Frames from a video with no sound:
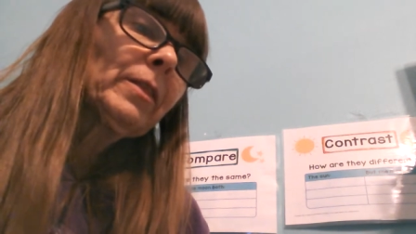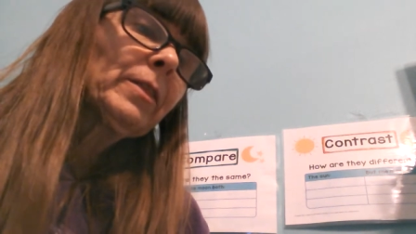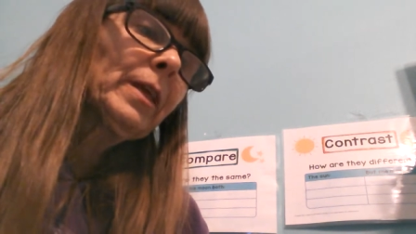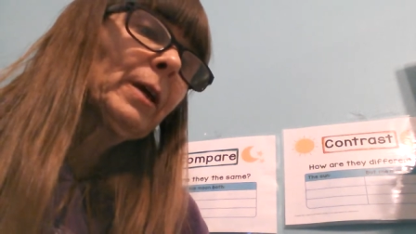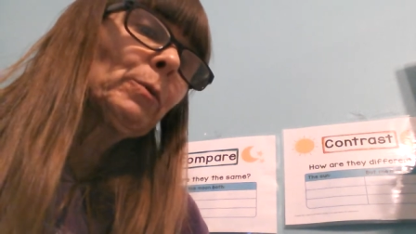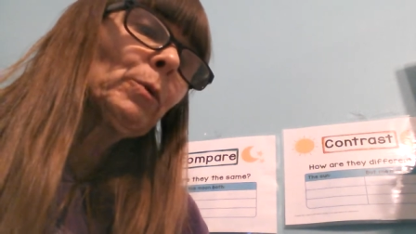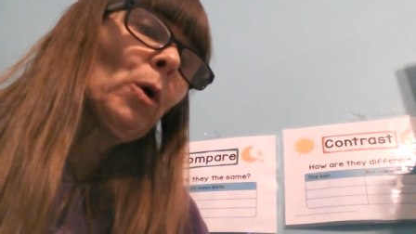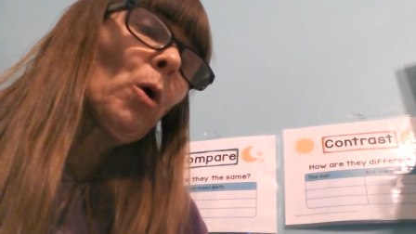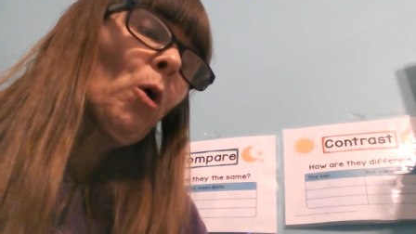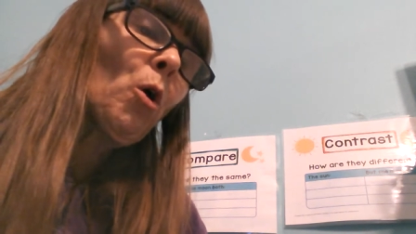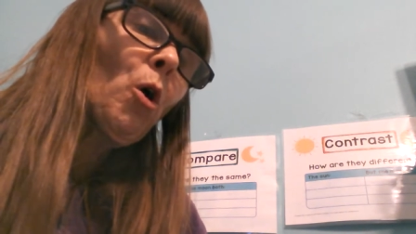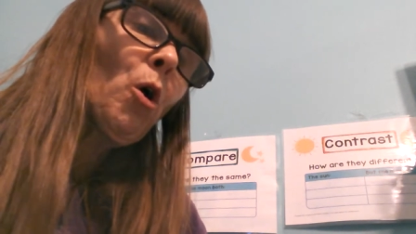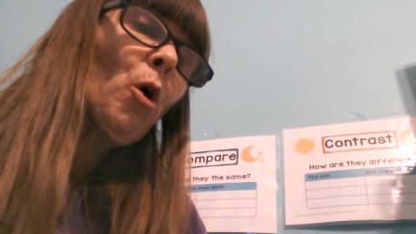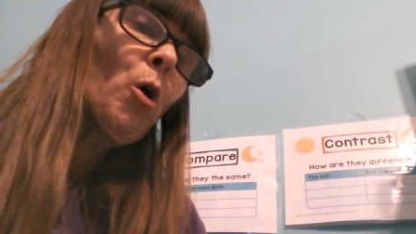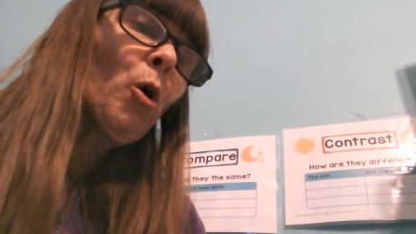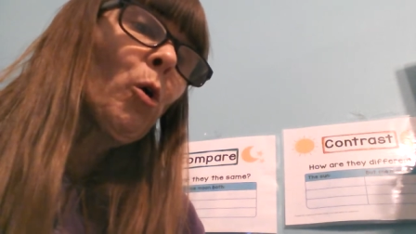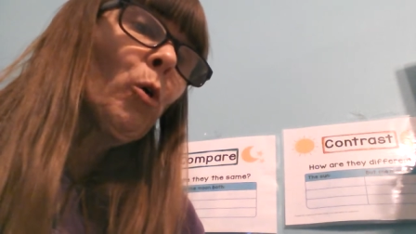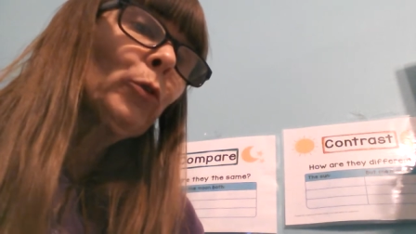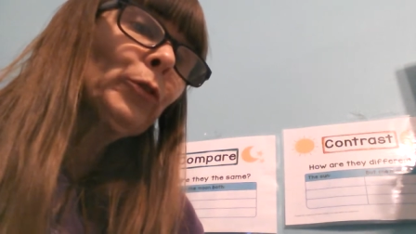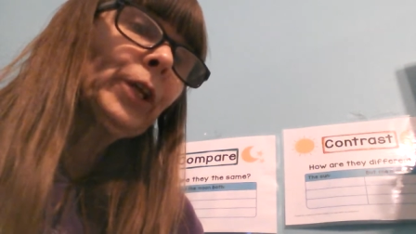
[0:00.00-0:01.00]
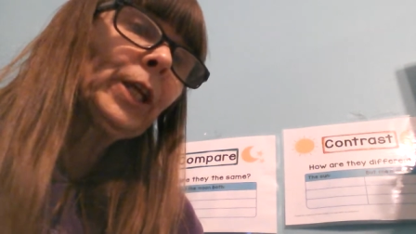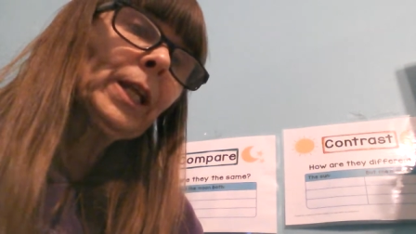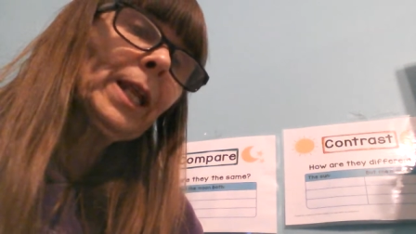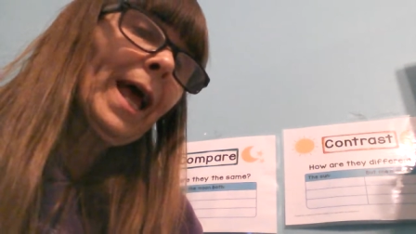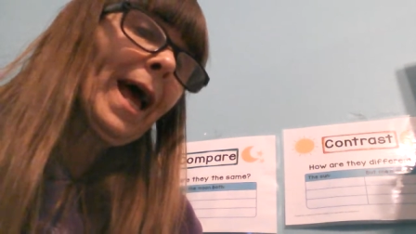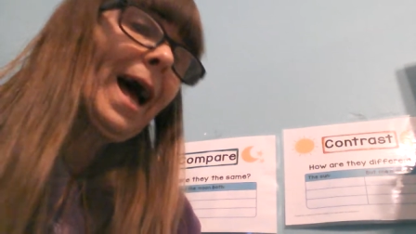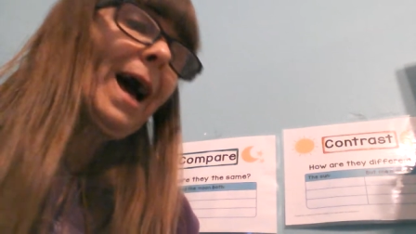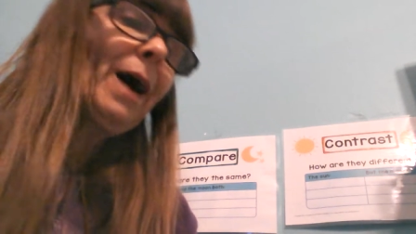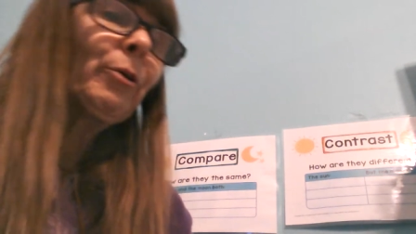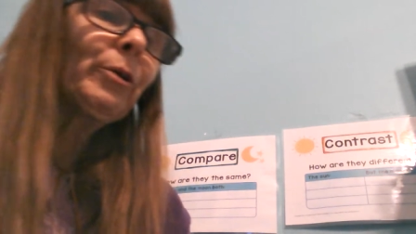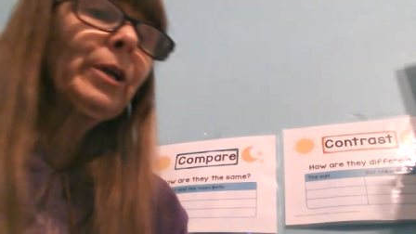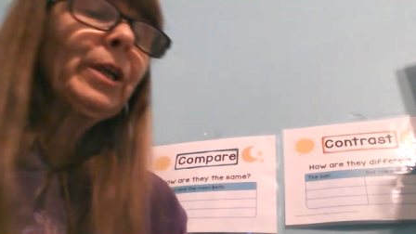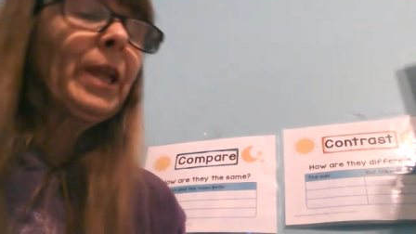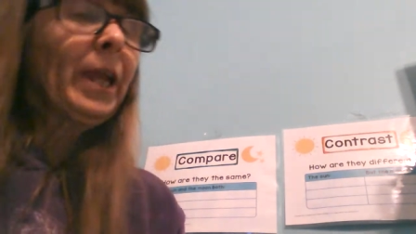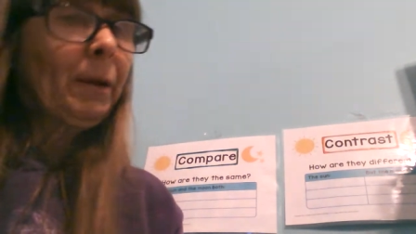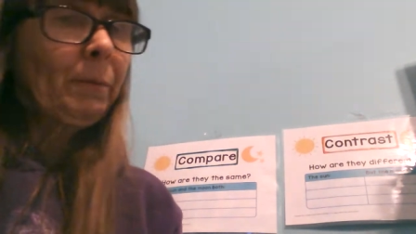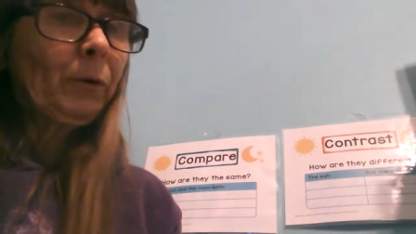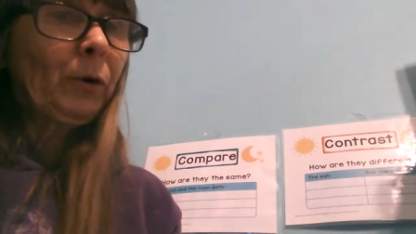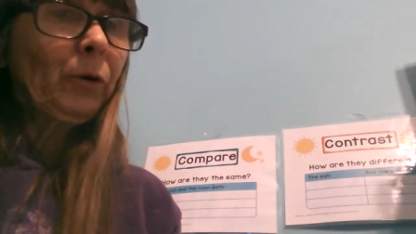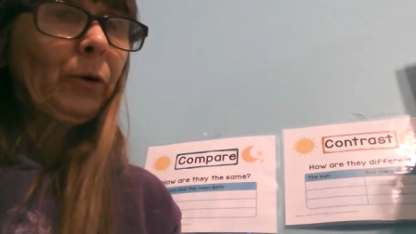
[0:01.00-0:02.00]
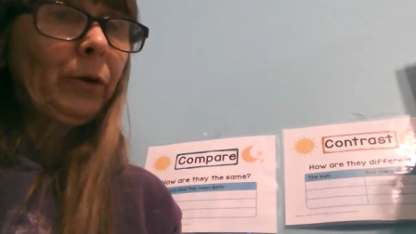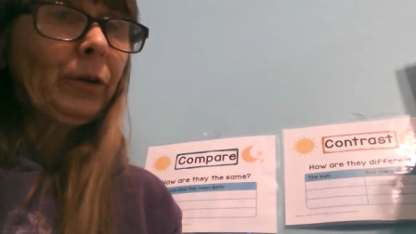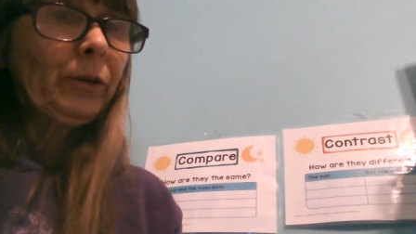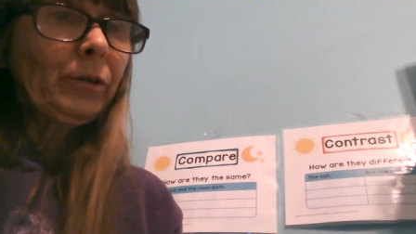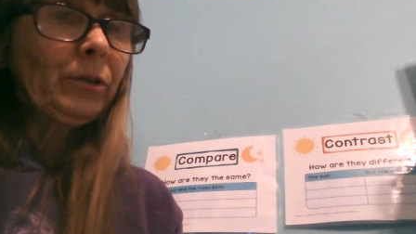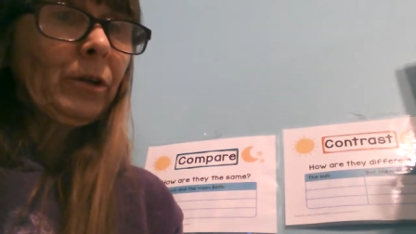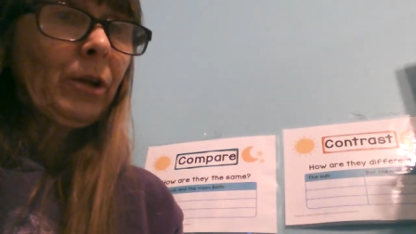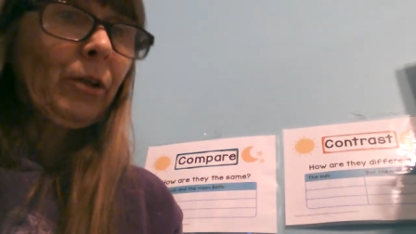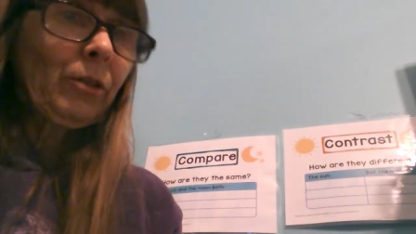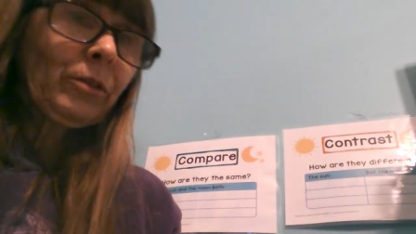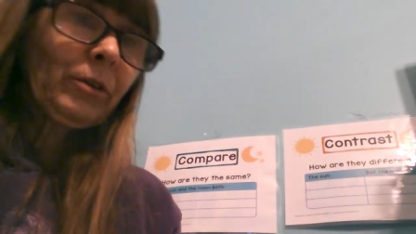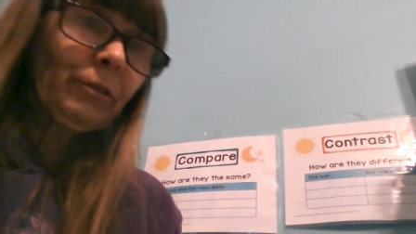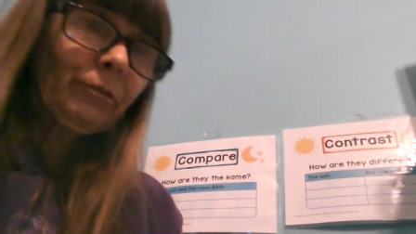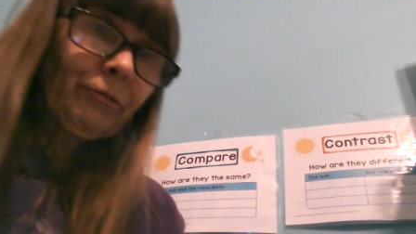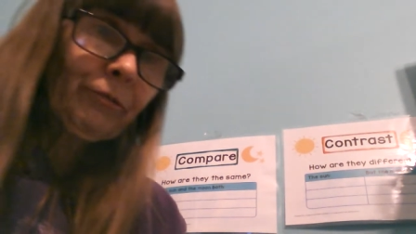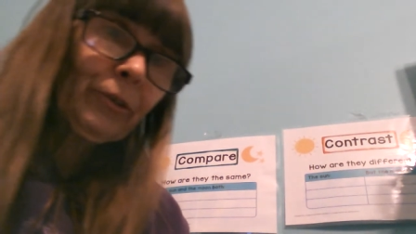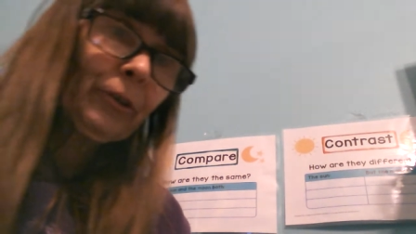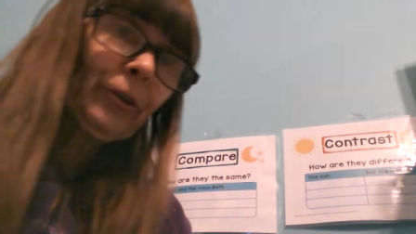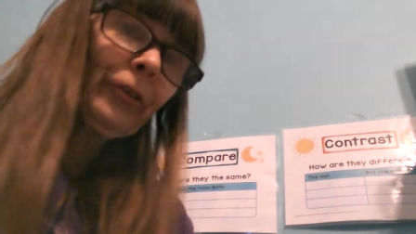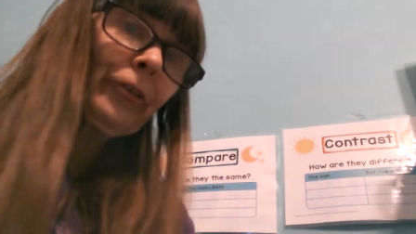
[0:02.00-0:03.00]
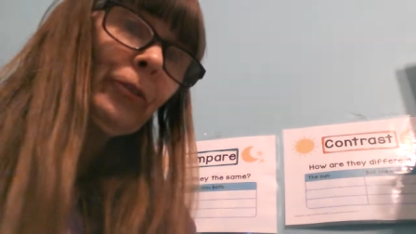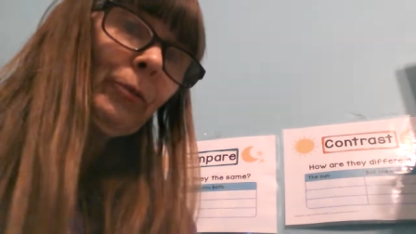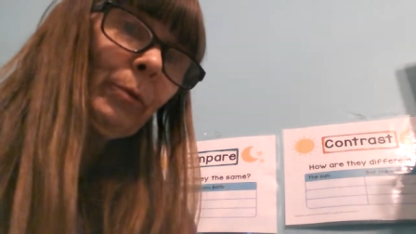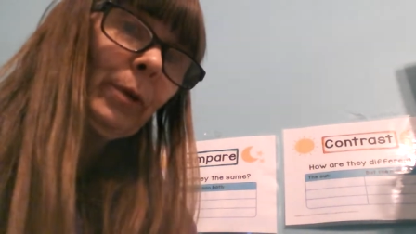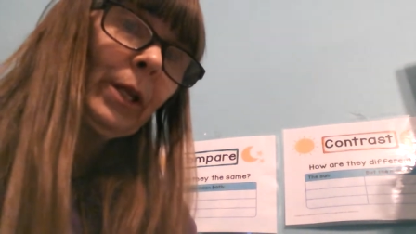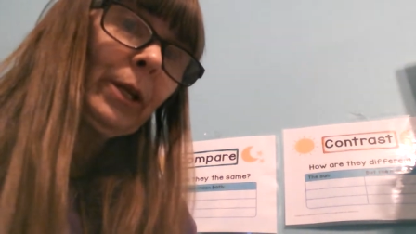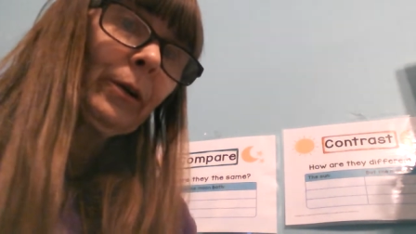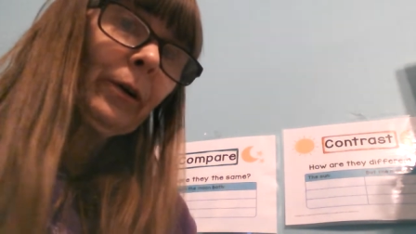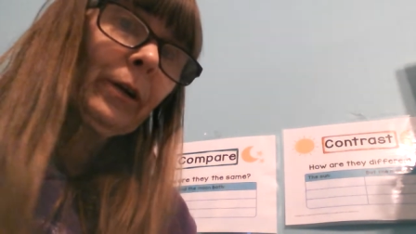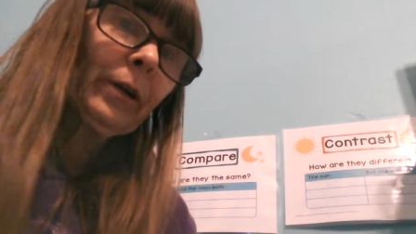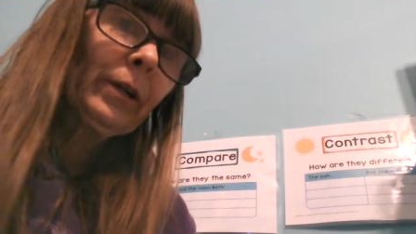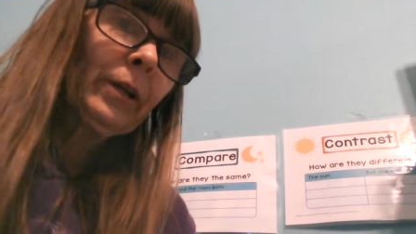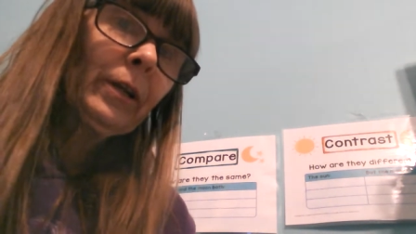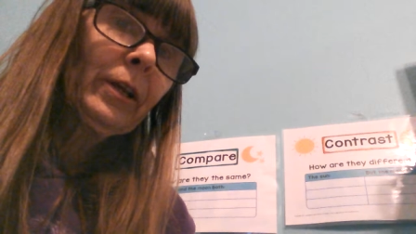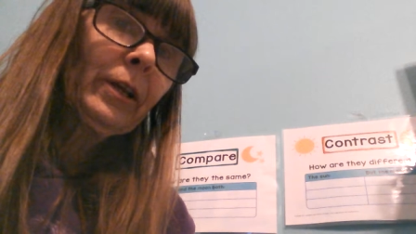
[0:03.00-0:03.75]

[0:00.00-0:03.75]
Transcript: They were all holding Our Neighborhood, their first reader,